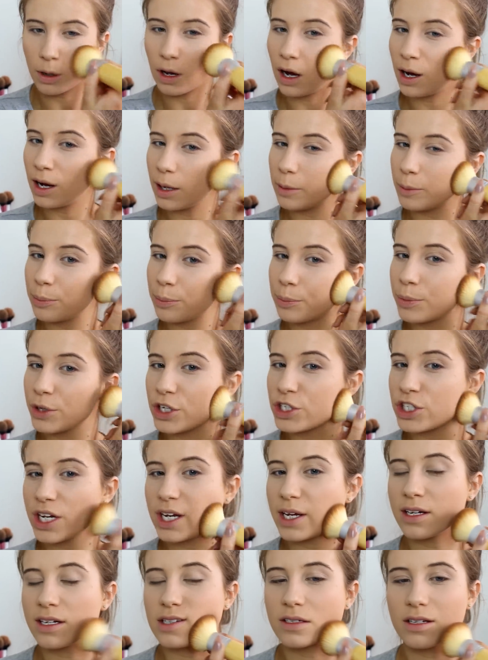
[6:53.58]
I push
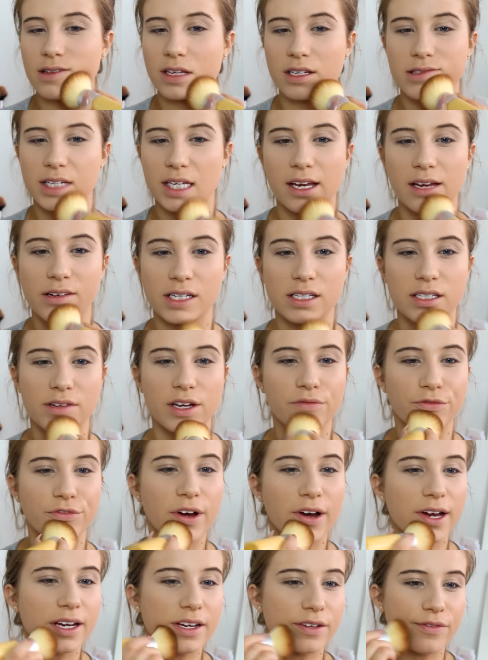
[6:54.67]
it into the skin because I
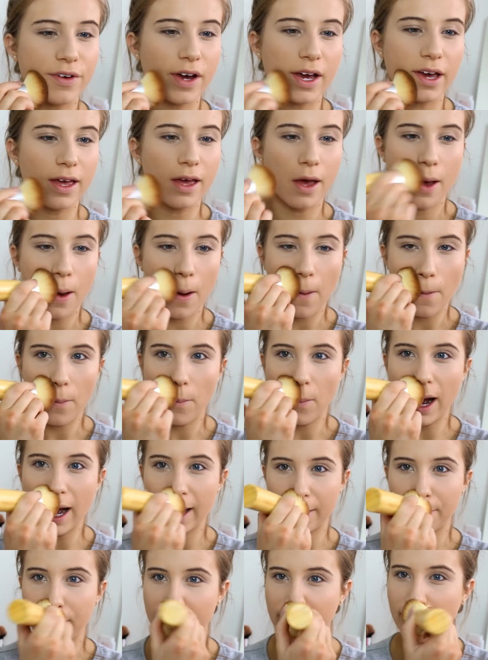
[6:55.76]
find if I
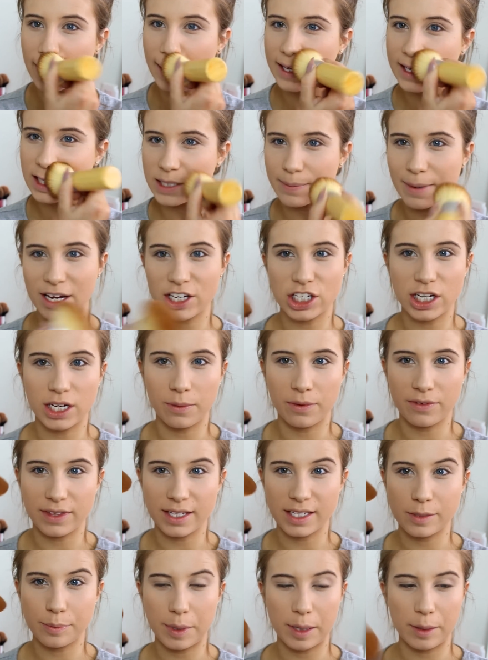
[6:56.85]
wipe it, especially with
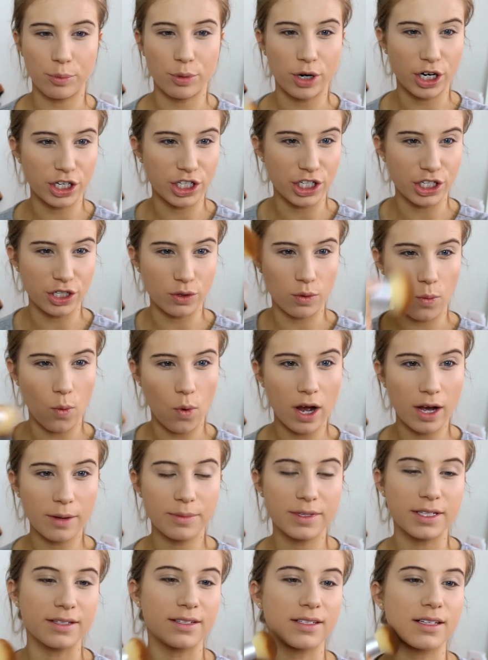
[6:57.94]
this big brush, it just
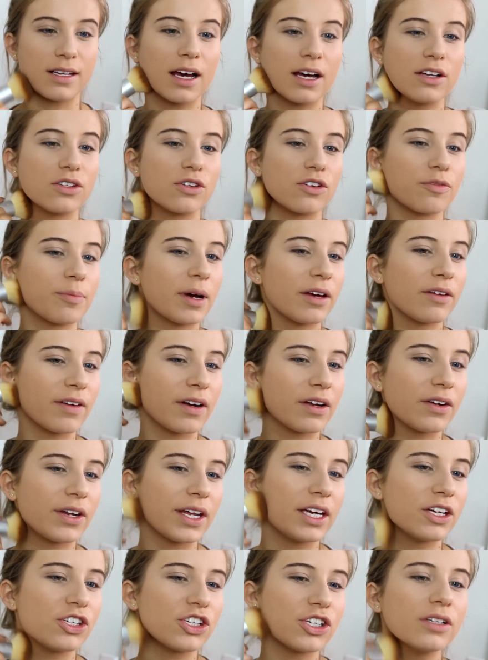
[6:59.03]
wipes and slides off my
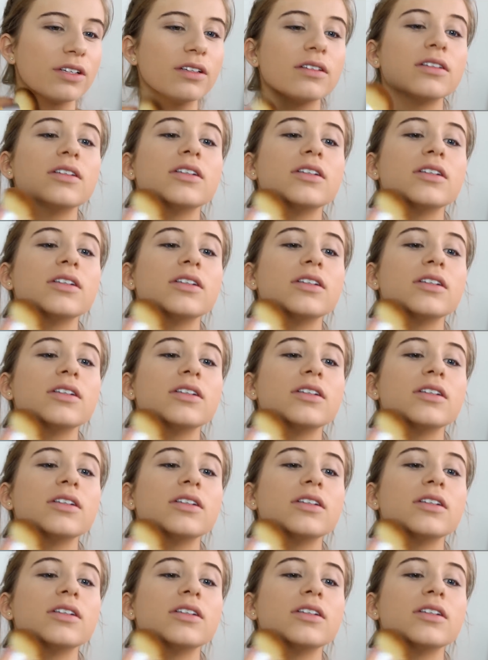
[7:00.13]
foundation.